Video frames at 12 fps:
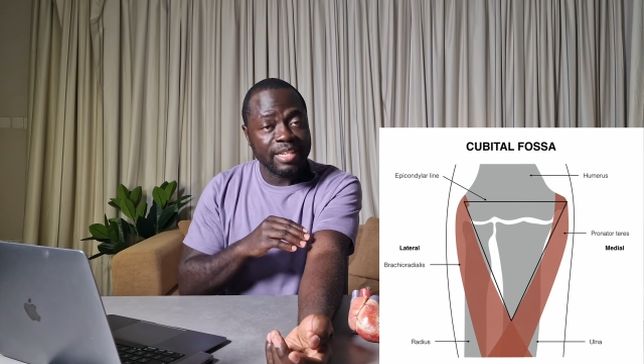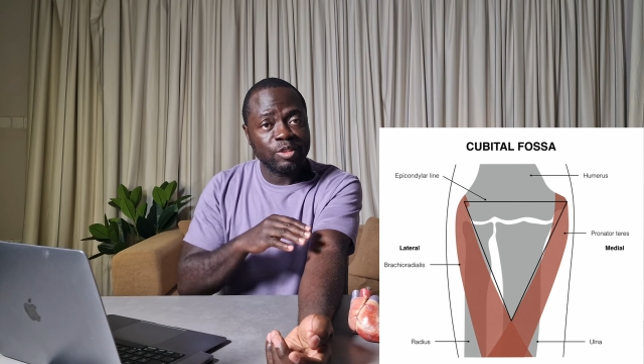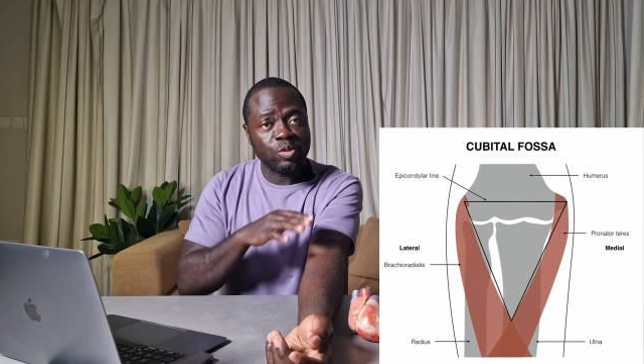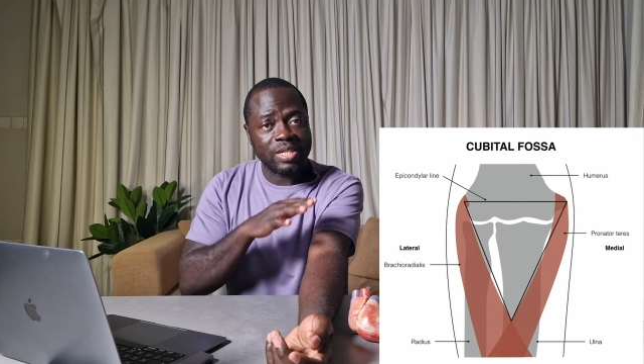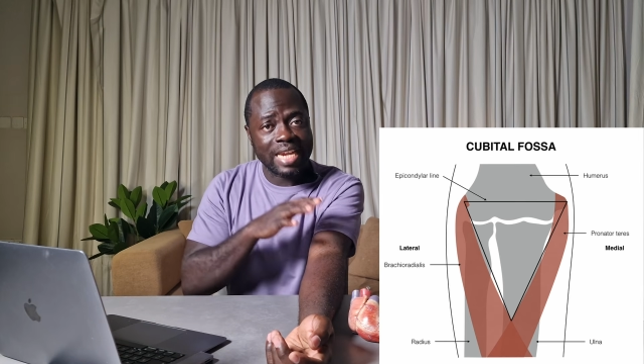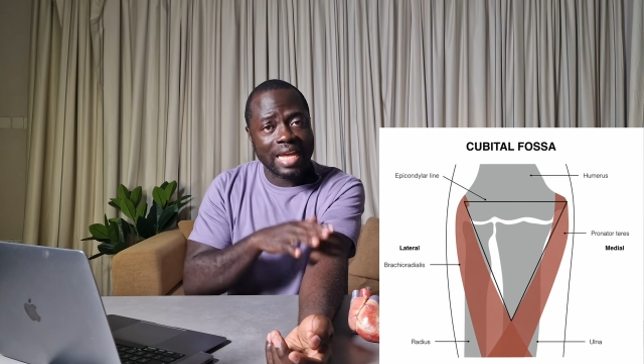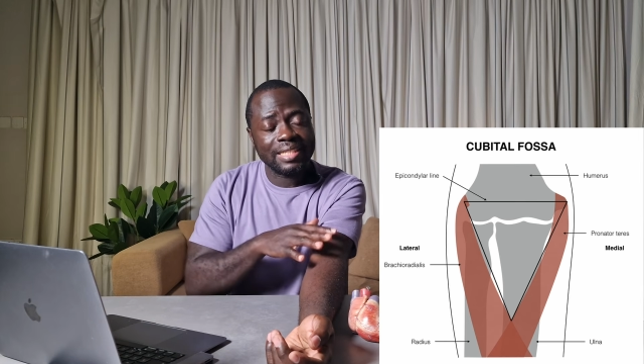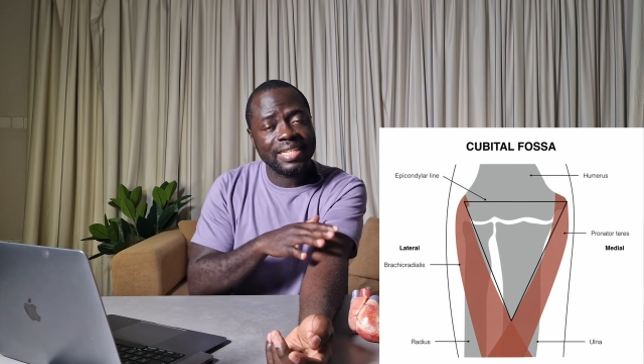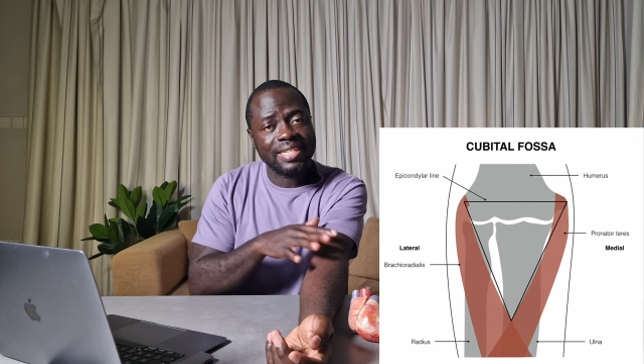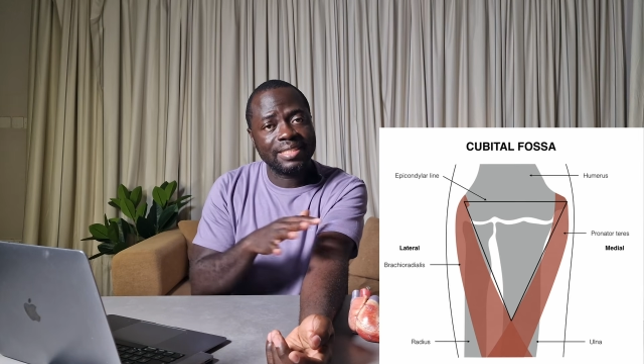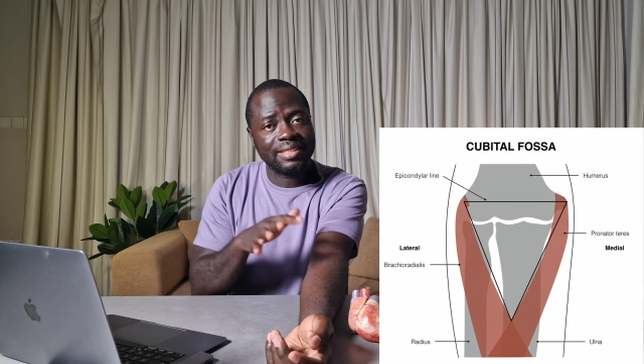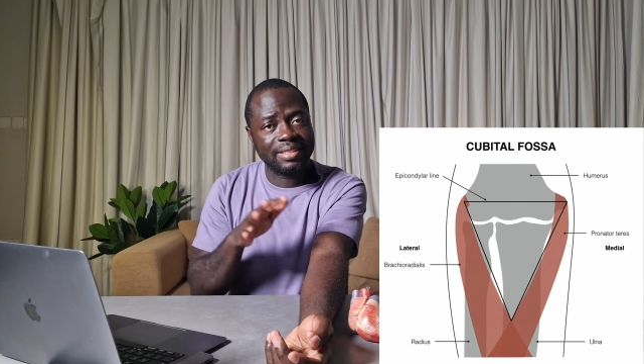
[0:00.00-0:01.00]
So that
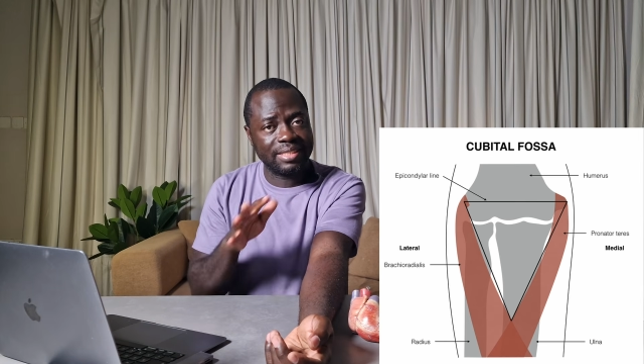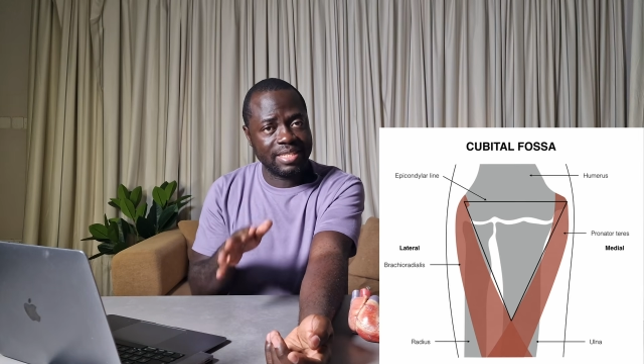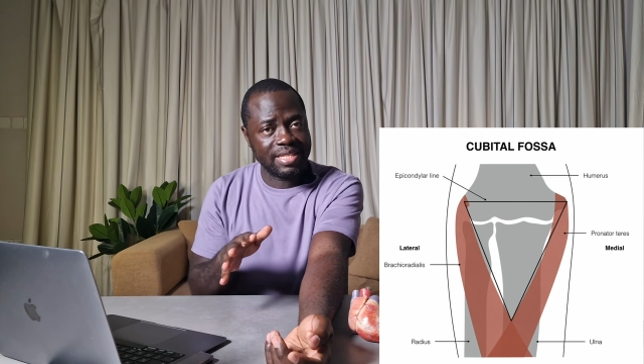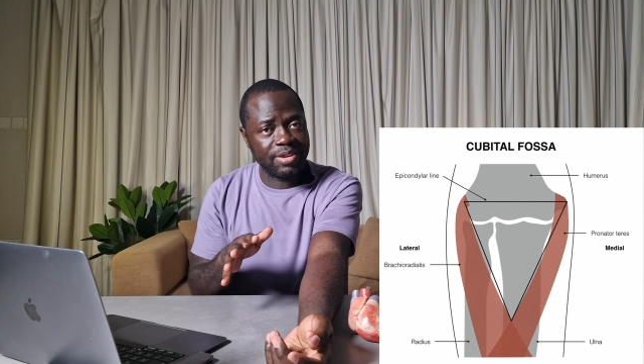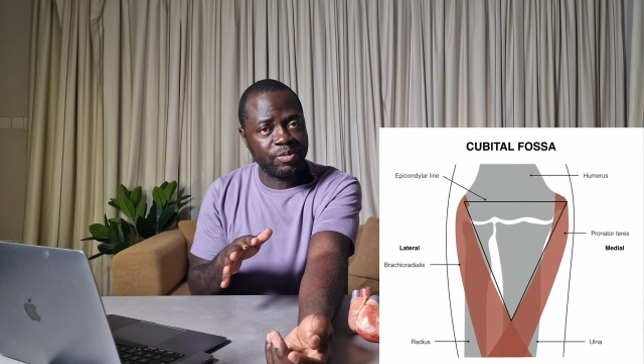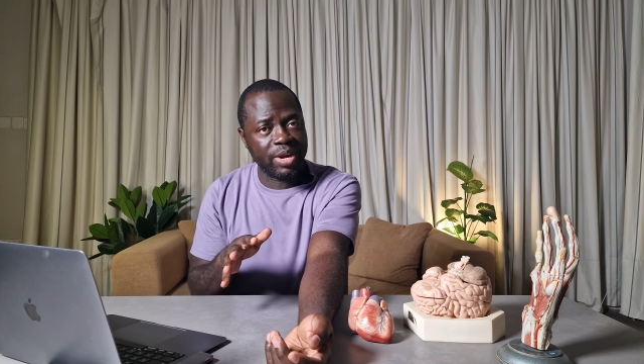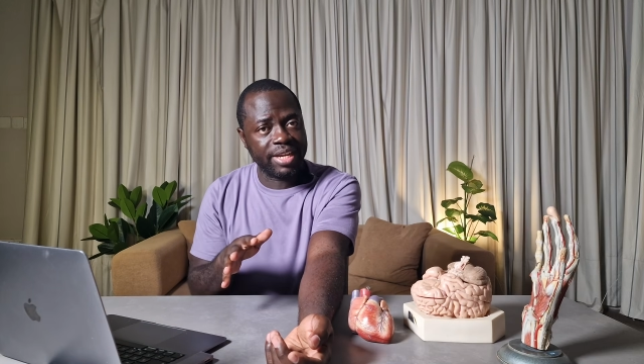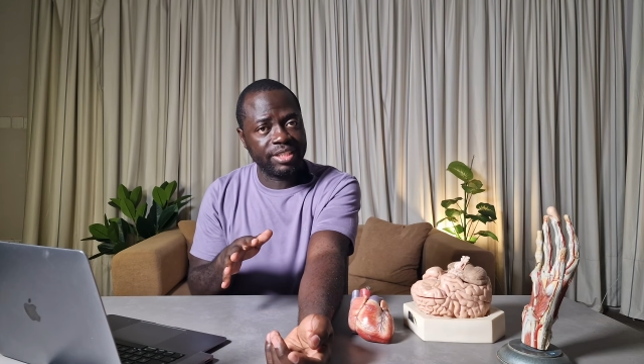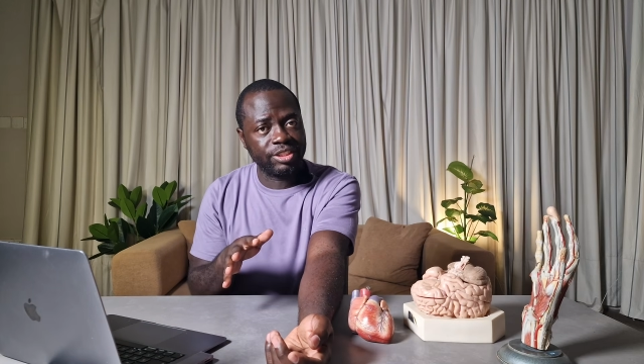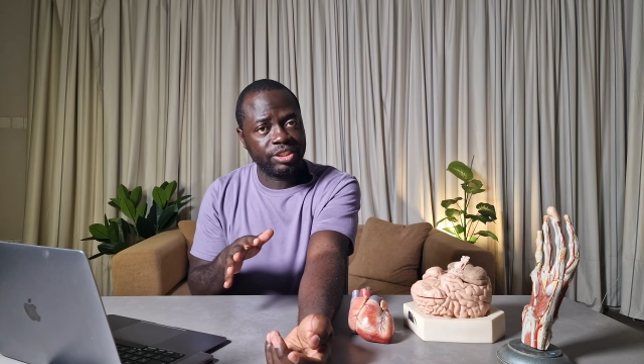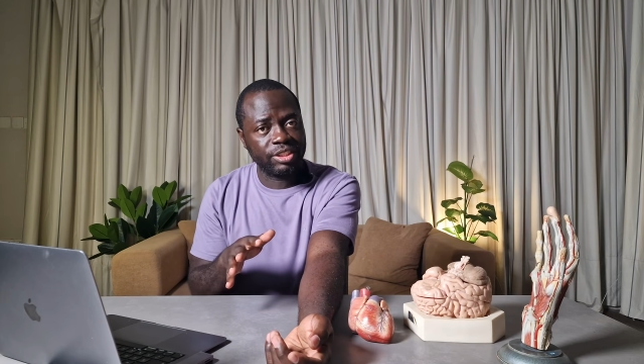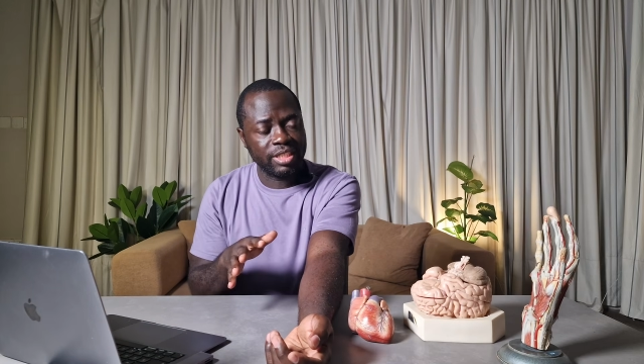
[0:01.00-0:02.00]
is the
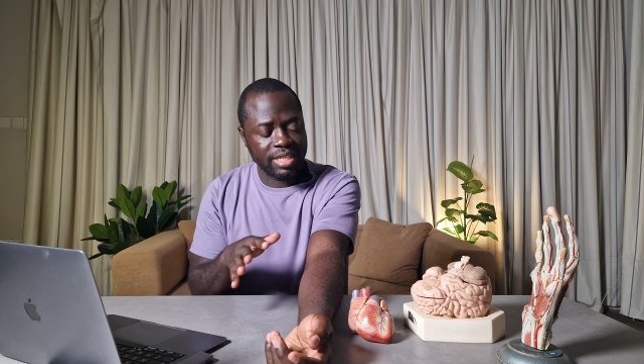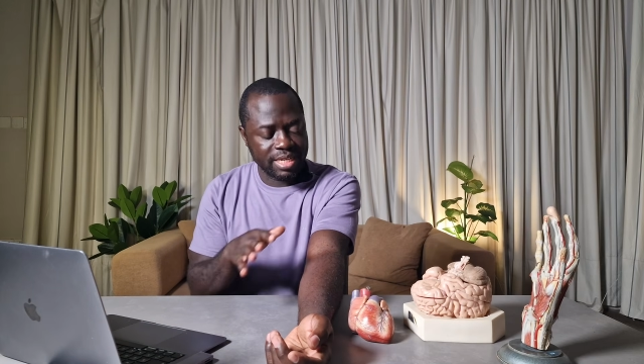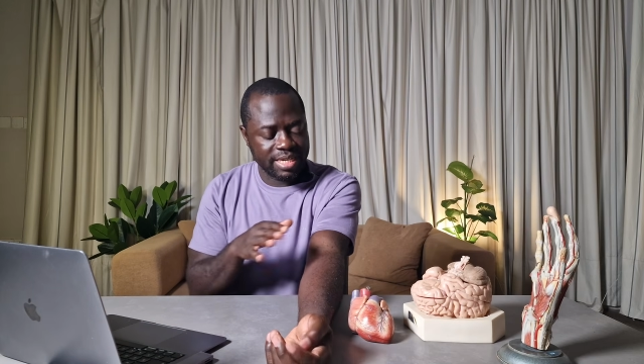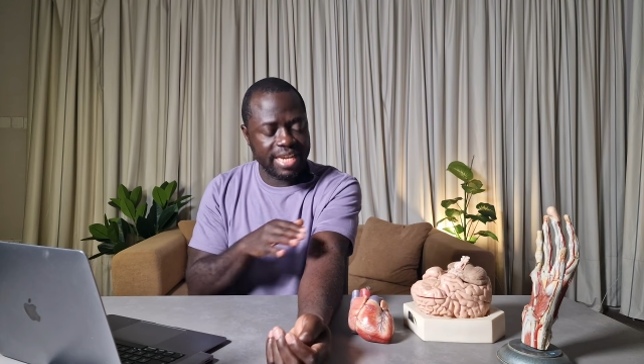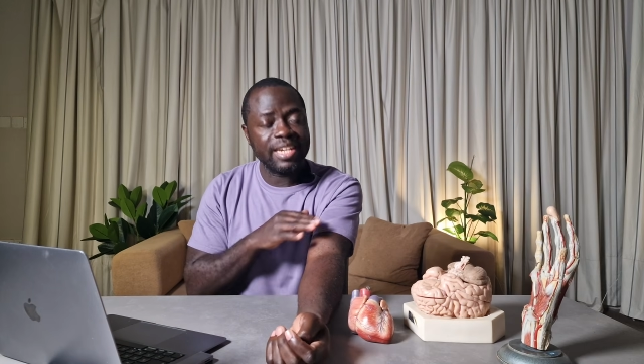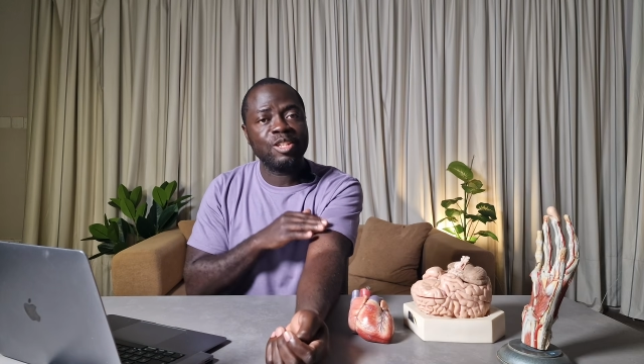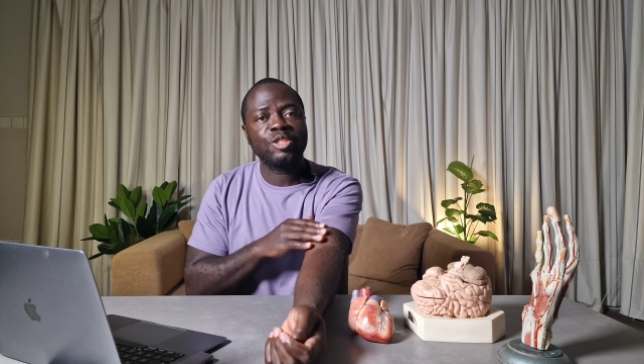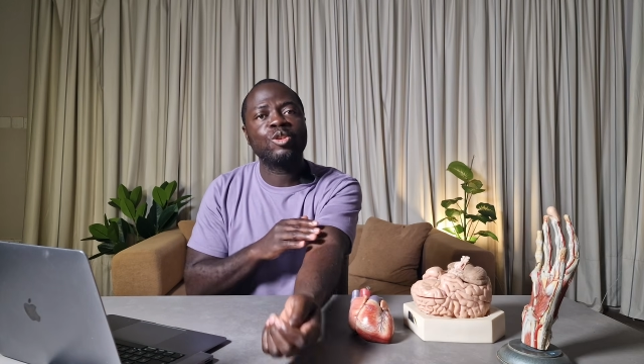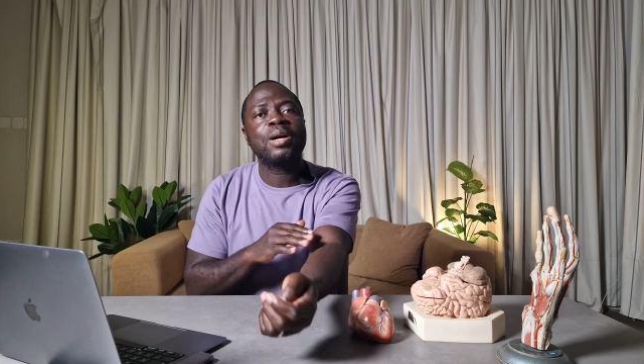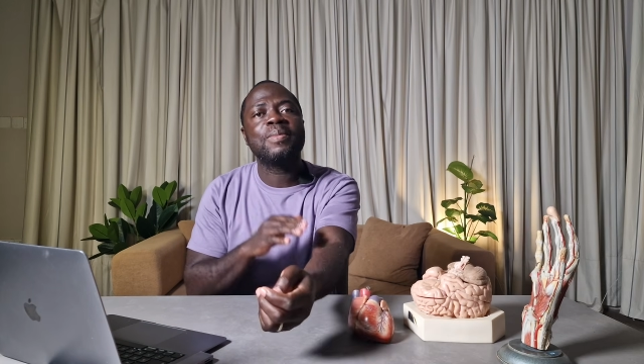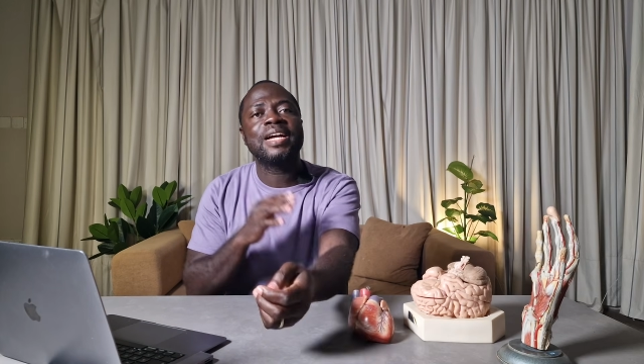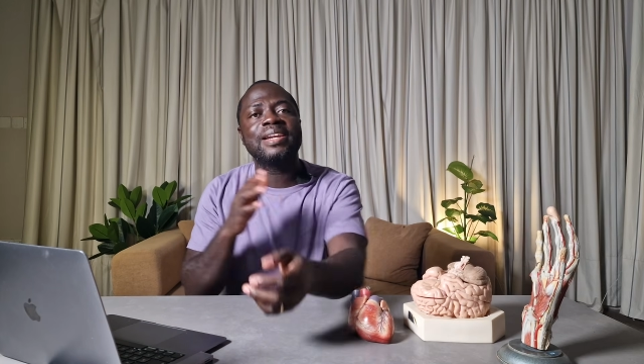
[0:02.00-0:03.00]
range. Then let's
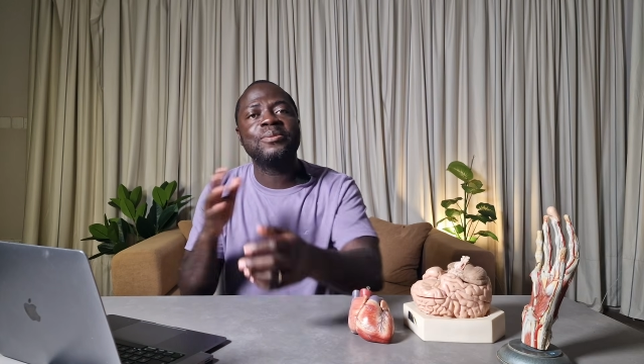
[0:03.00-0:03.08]
talk about